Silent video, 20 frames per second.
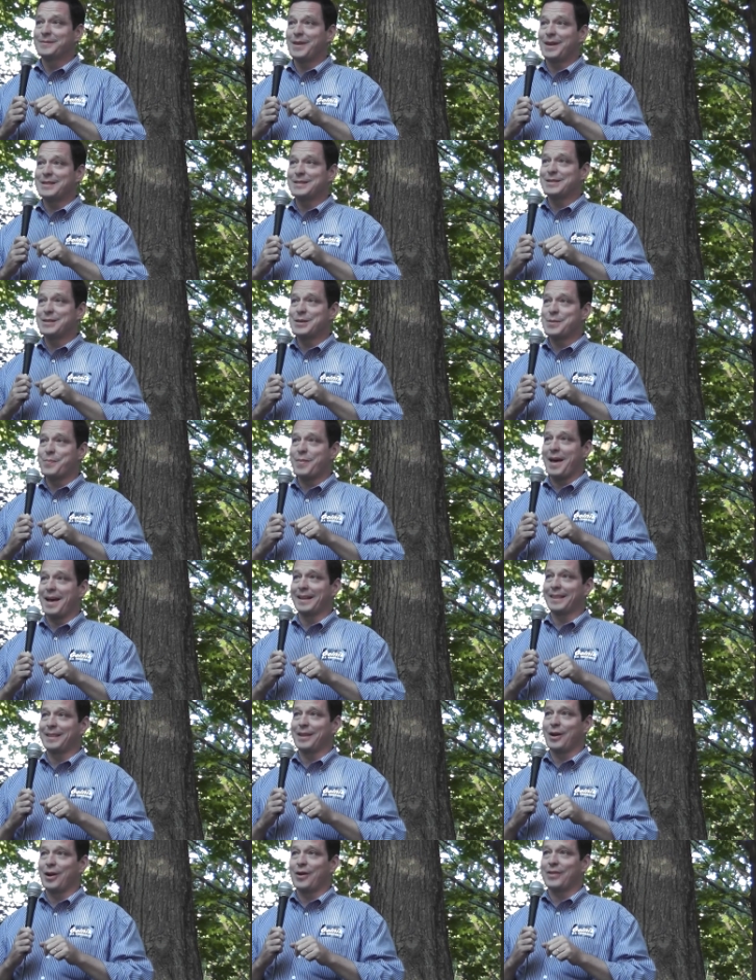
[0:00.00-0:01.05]
I see him back
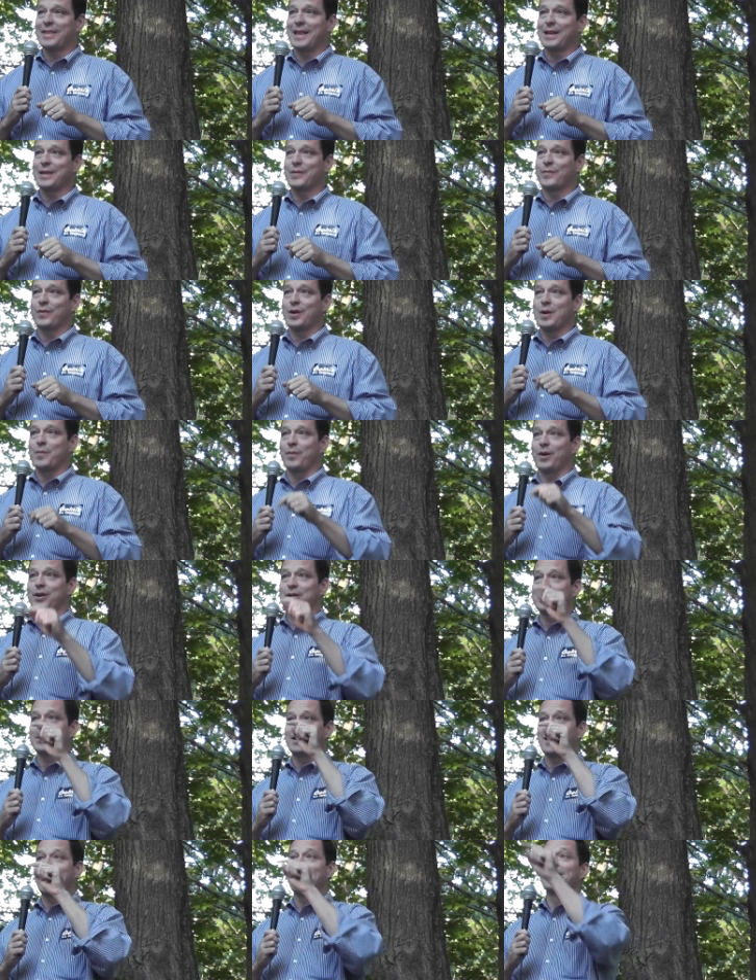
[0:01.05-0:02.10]
there. Thank you very
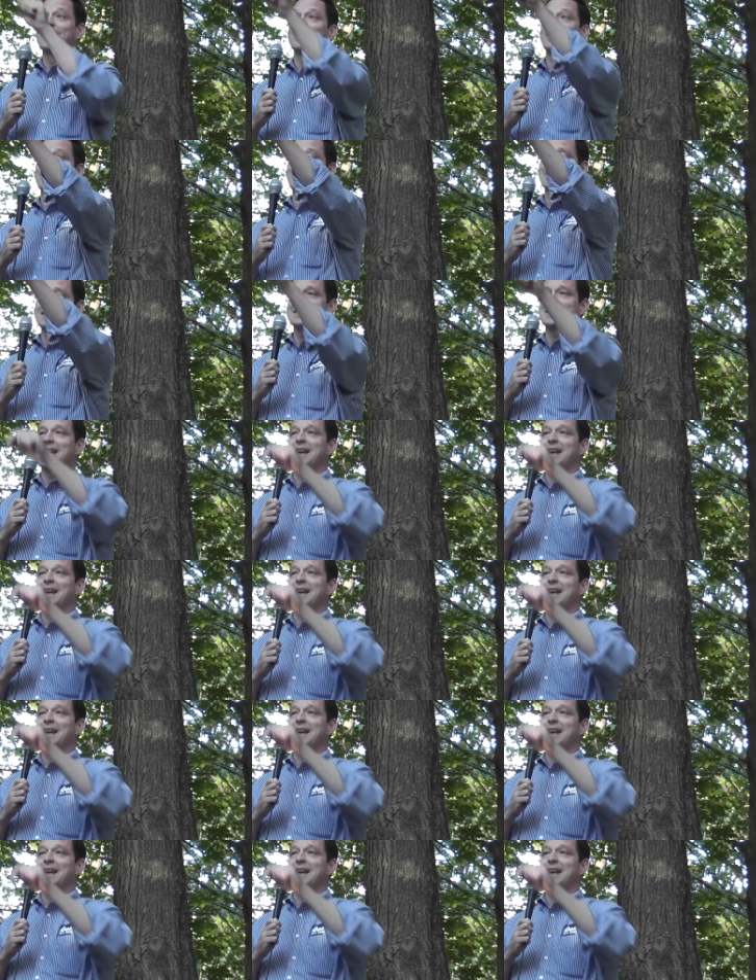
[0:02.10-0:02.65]
much. And there he is.